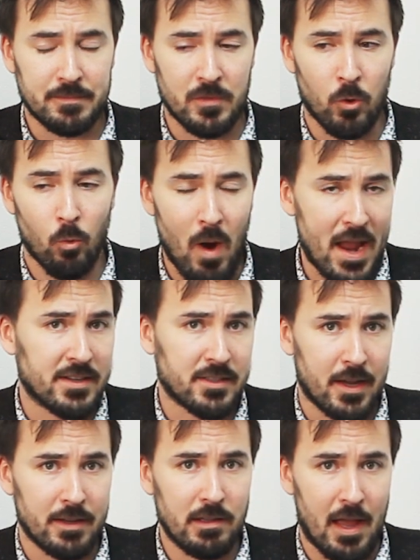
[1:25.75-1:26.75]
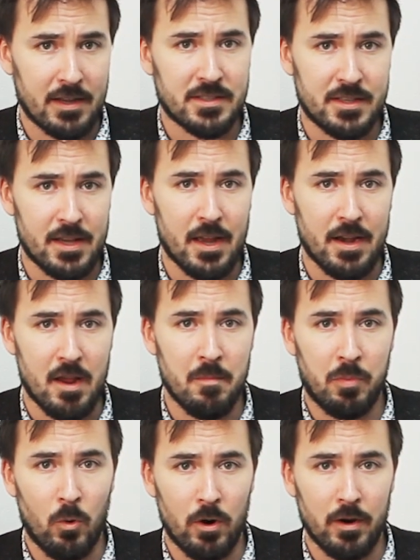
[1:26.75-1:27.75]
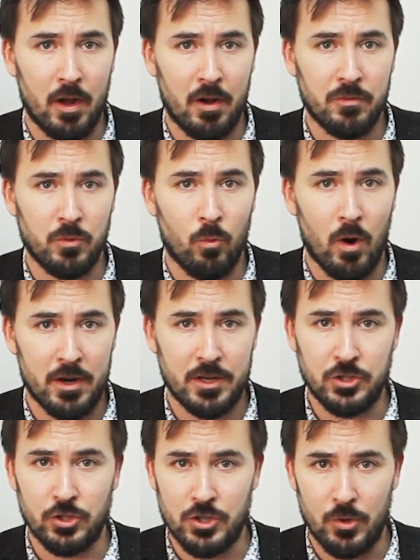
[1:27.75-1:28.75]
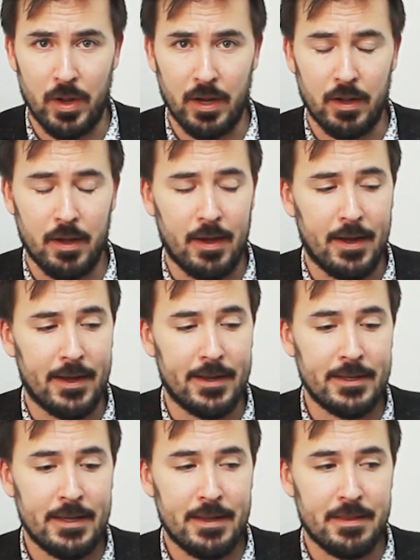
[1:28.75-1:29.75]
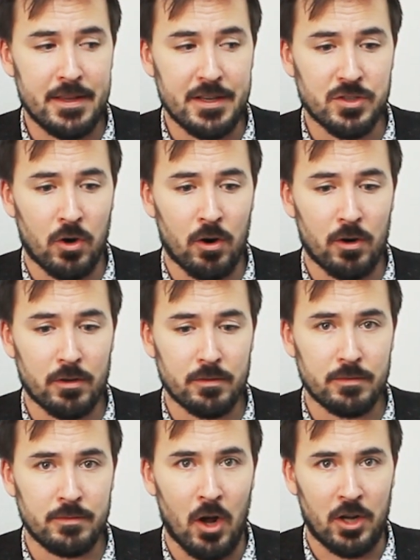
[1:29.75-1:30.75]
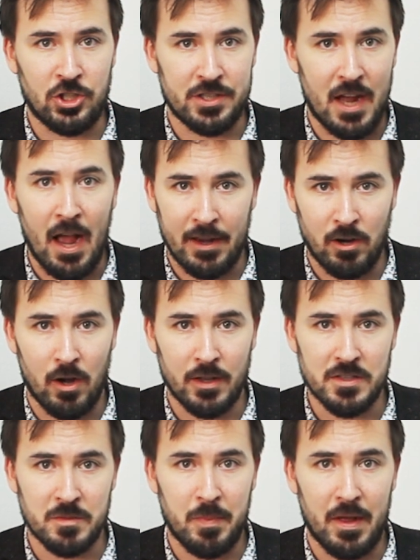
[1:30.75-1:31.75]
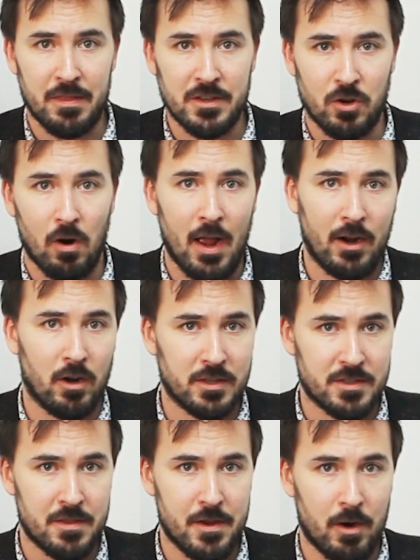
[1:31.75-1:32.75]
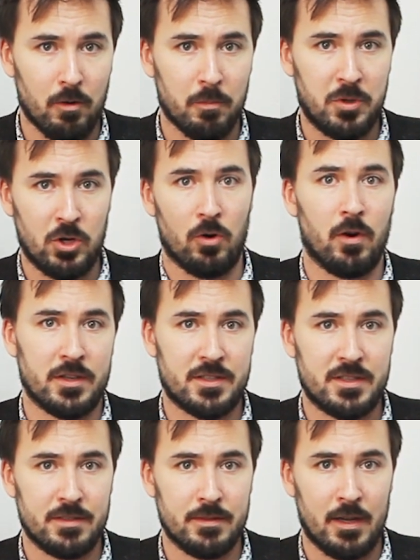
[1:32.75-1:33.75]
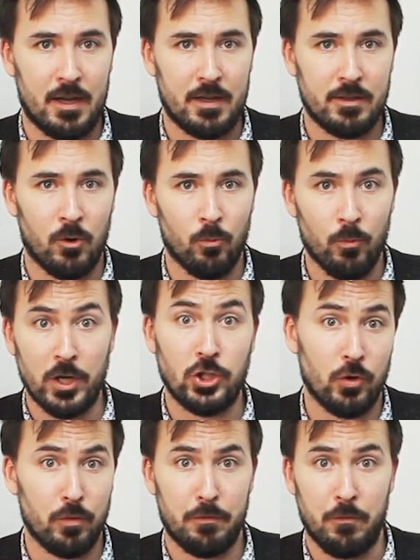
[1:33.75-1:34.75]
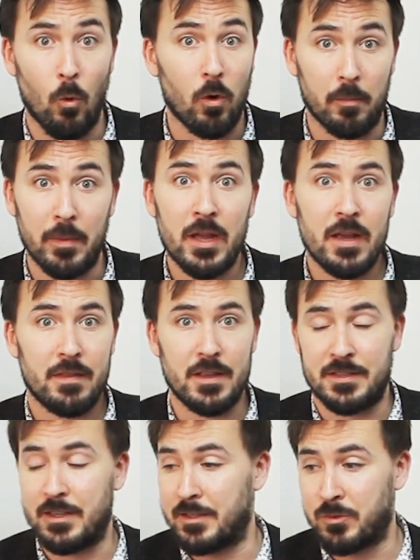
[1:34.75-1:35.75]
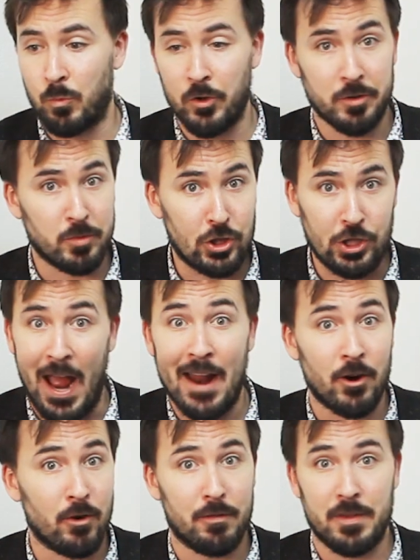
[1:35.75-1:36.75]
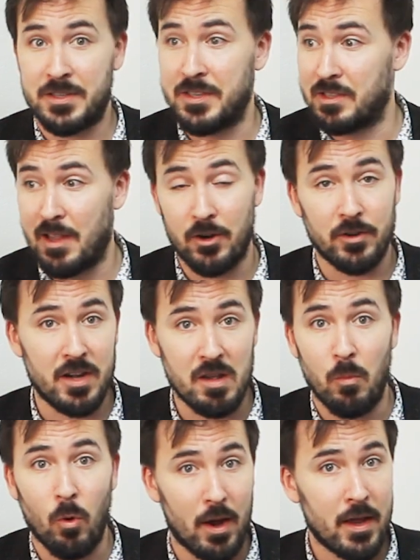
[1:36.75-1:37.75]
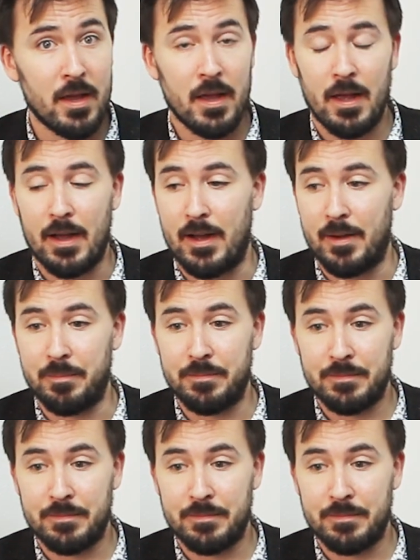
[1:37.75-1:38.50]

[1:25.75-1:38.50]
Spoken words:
the weight and legacy and import of what it is you're doing. These are not just icons, but these are icons in their purest, original form. This is William Shatner. This is Leonard Nimoy.